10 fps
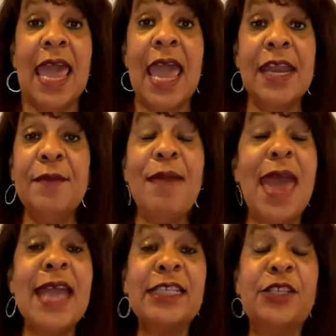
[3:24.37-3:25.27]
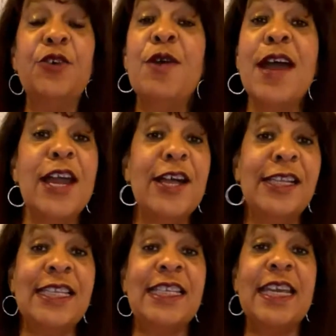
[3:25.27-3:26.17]
And it makes the
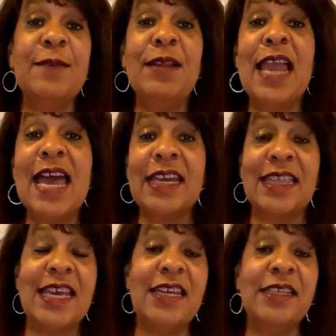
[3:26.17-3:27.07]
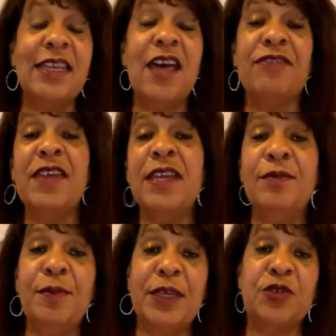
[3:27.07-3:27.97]
world seem like there's nothing
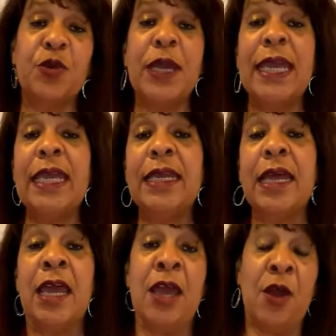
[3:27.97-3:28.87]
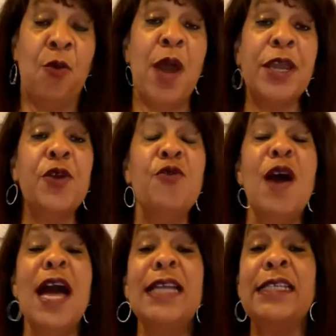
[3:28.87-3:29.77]
between what you
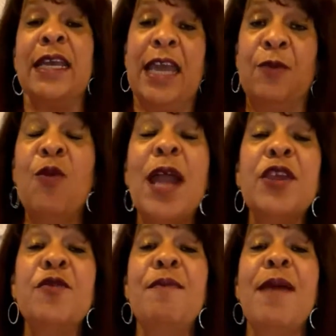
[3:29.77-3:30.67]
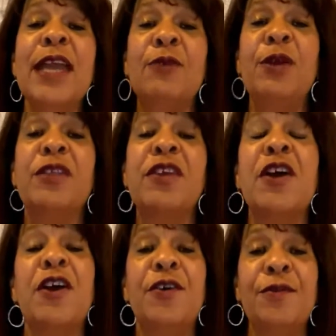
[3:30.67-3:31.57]
want, what you make with
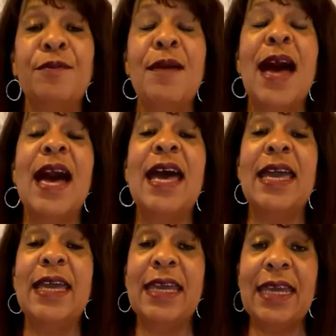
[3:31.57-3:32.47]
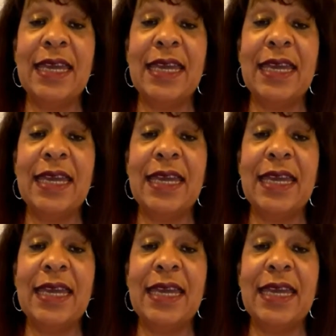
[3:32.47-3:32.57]
your mind.